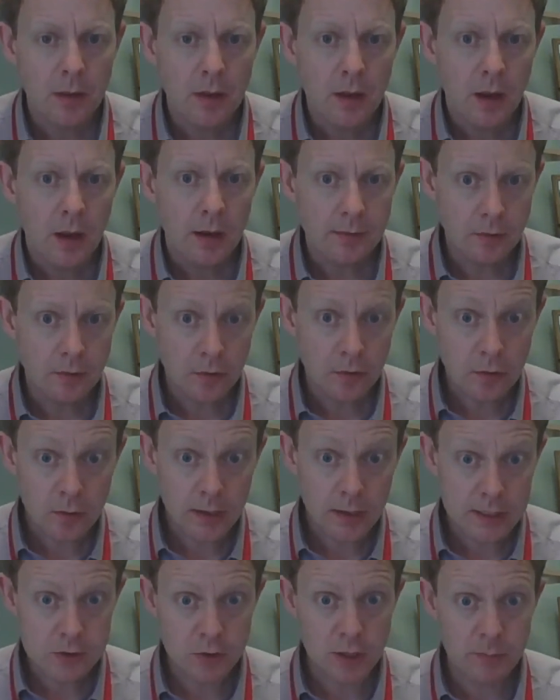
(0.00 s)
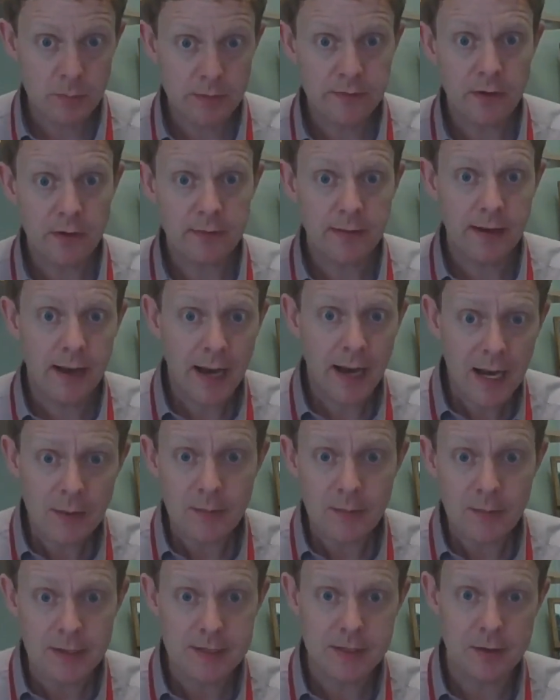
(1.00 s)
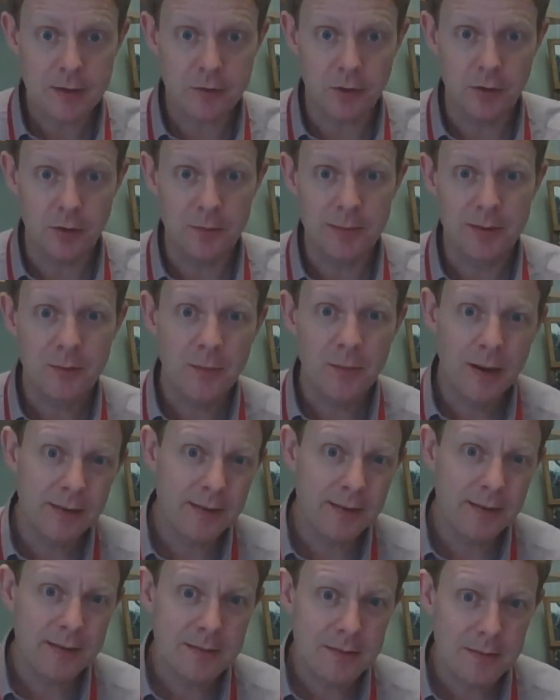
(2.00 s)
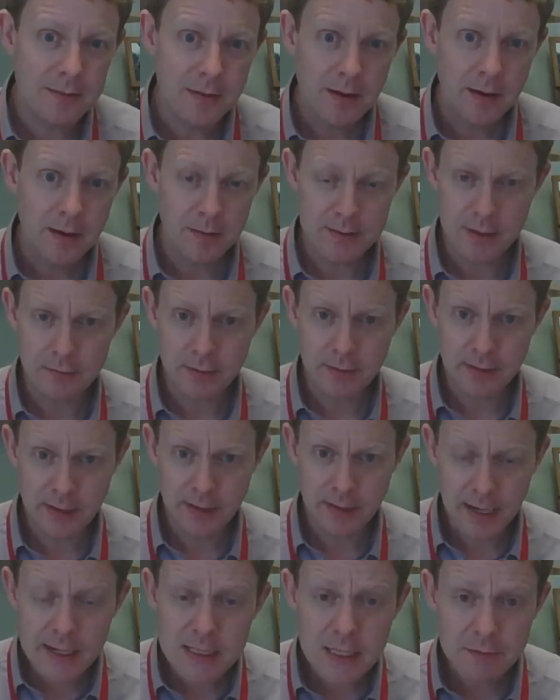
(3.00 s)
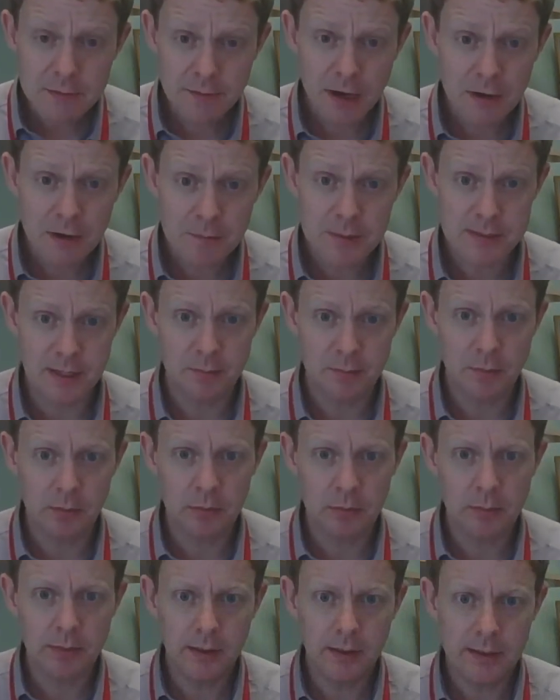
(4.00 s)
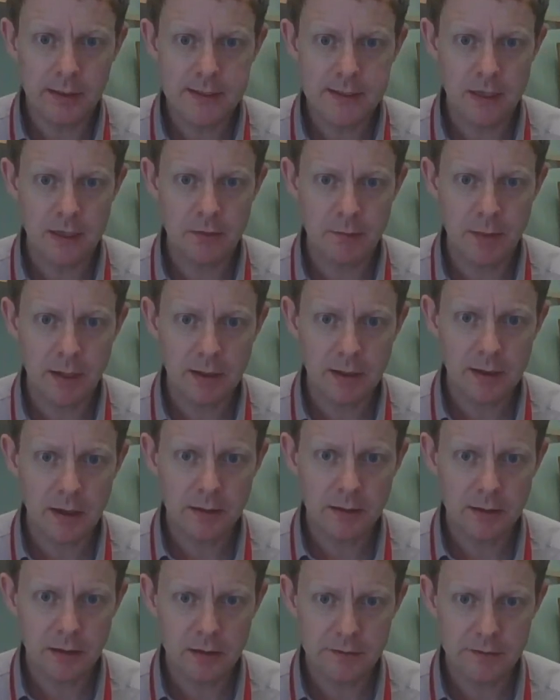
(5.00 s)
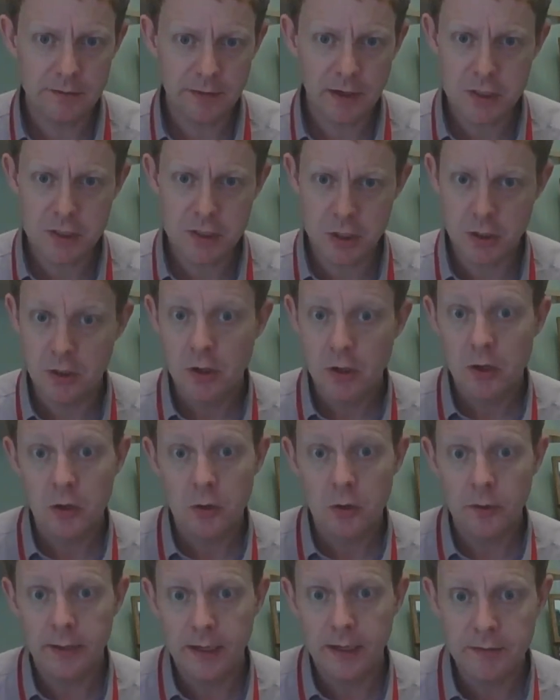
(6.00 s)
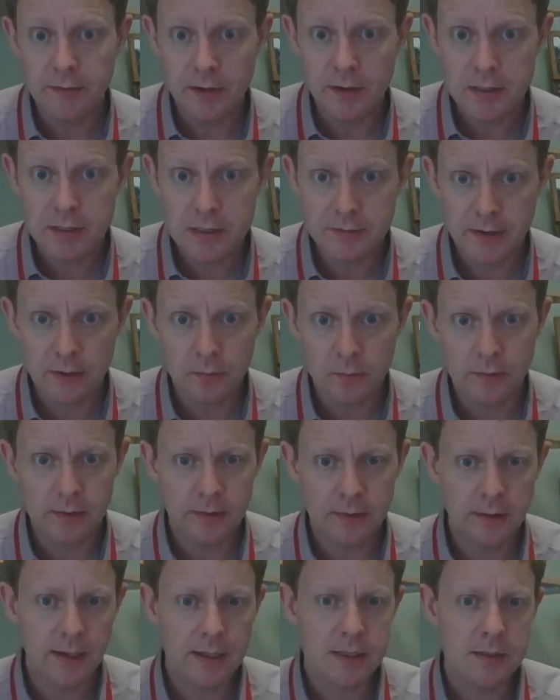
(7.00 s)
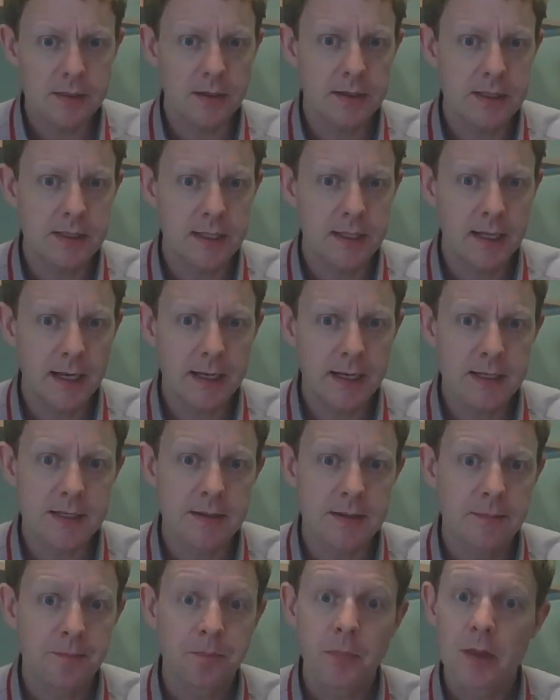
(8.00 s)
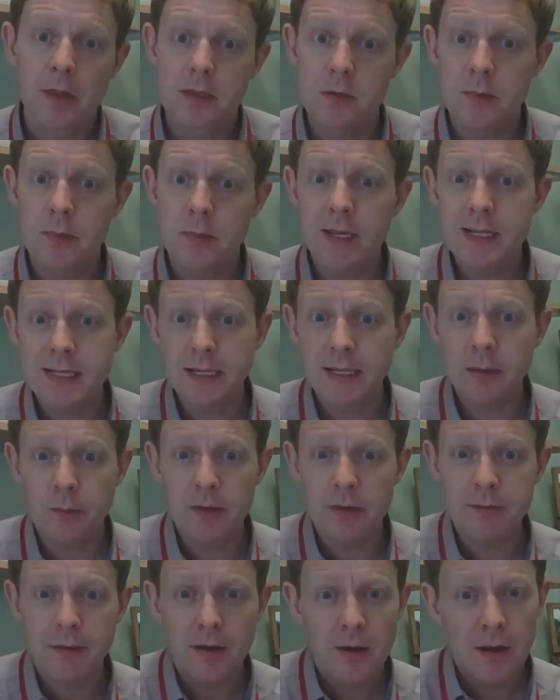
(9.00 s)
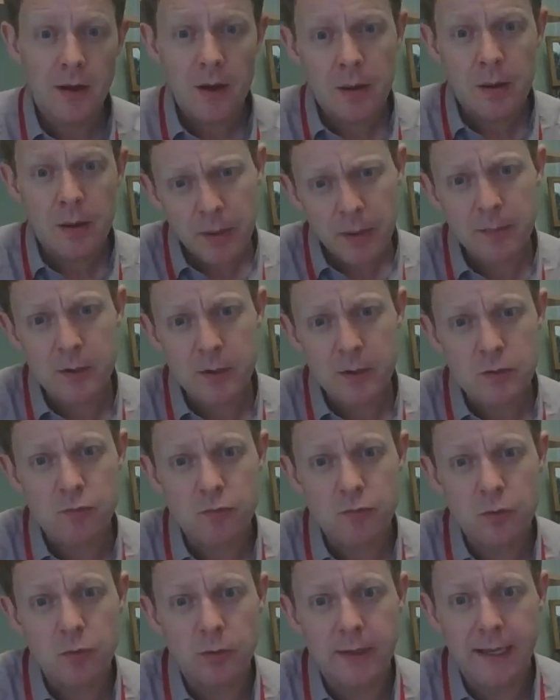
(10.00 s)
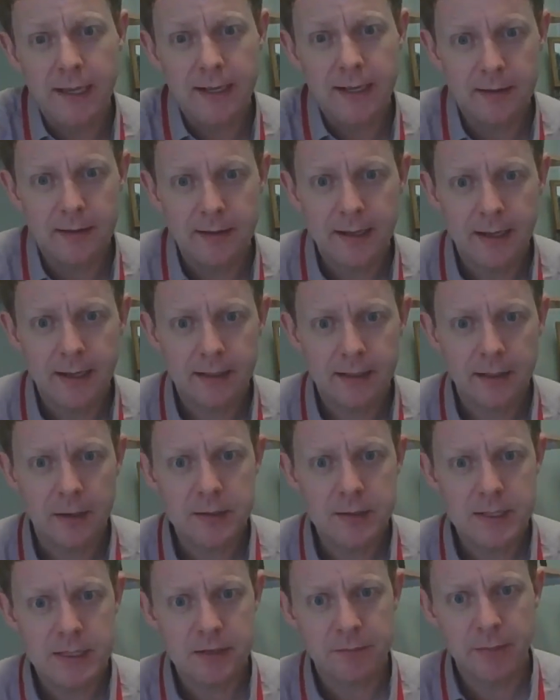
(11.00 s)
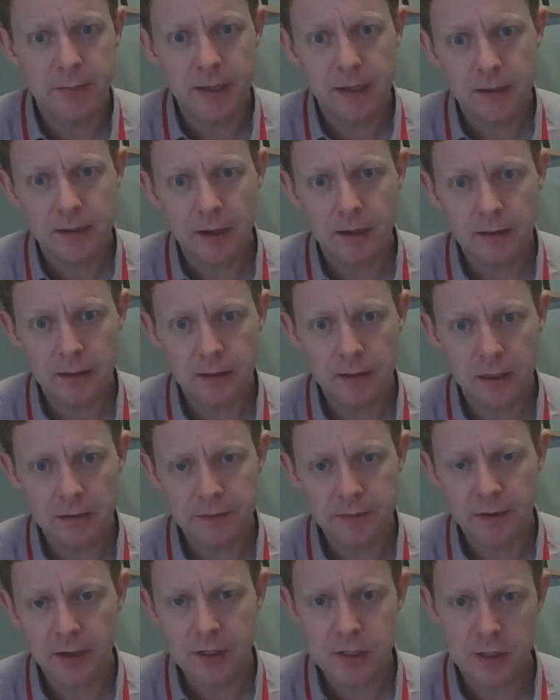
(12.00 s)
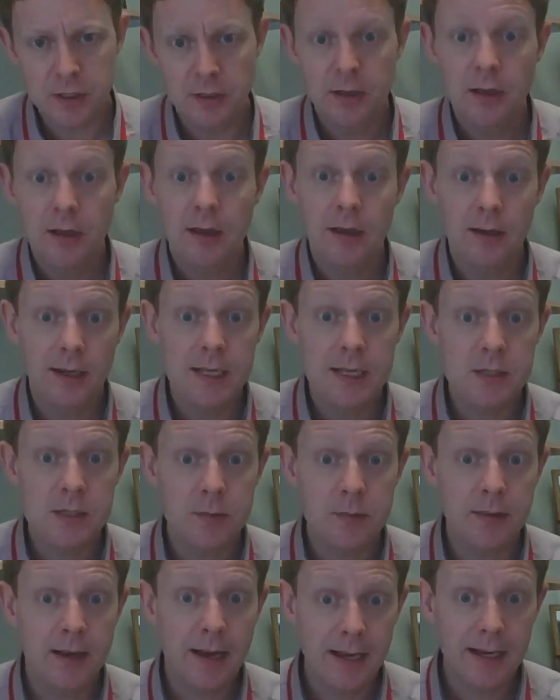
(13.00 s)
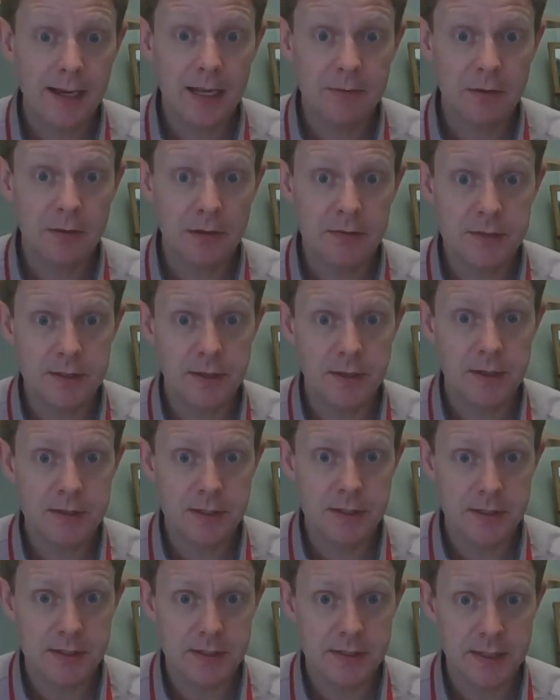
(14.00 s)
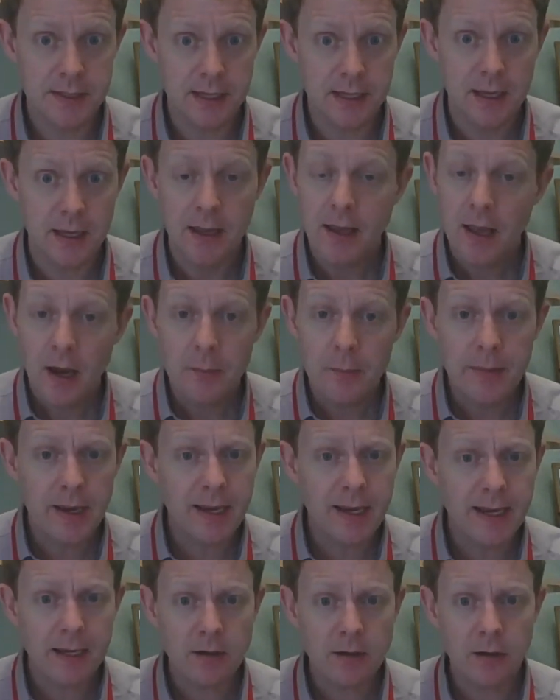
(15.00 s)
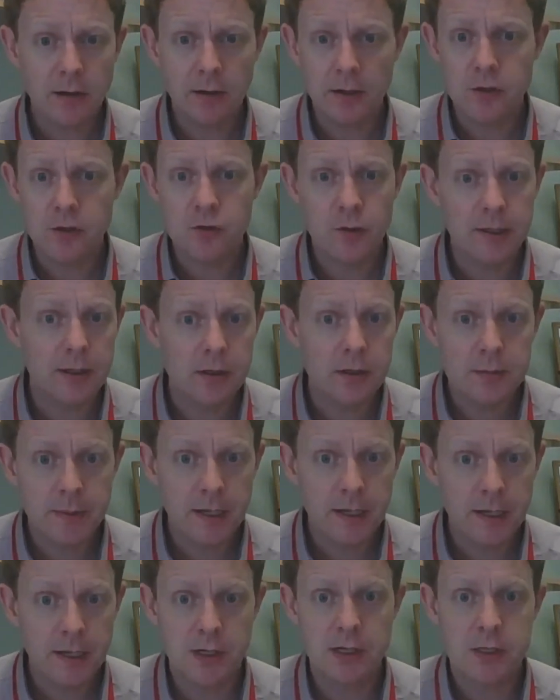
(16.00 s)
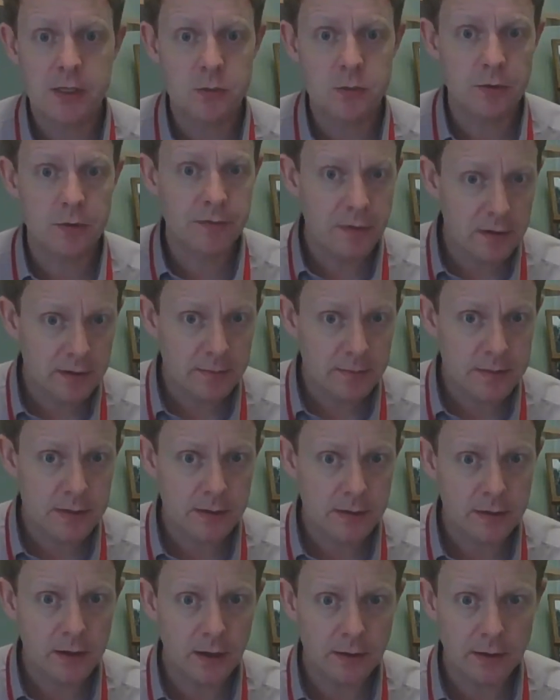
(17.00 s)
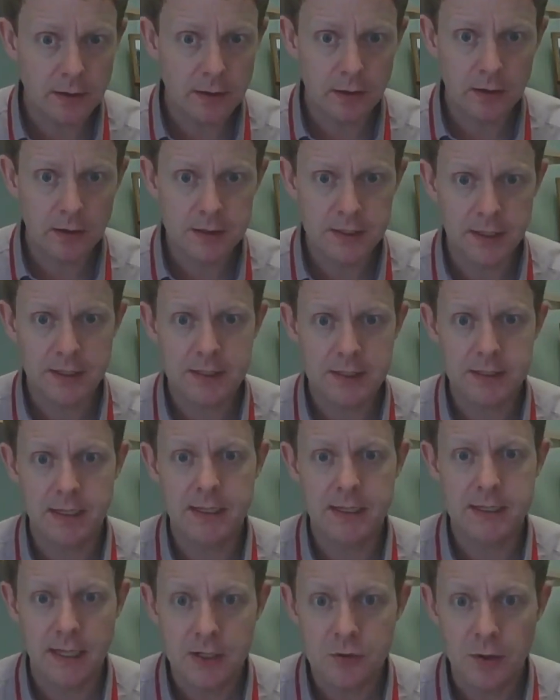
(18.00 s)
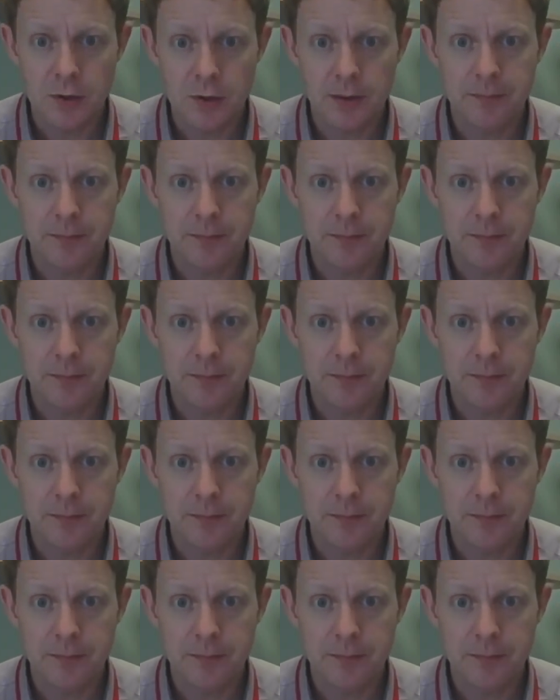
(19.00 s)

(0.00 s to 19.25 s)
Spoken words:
At the other extreme, we've got the high risk group, where there's over 95% probability of myocardial infarction or an adverse event within the next 30 days. So we can say that we've pretty much ruled in the diagnosis of myocardial infarction, at least with a high level of certainty. And we can get on and treat those patients, refer them to the cardiologists, etc.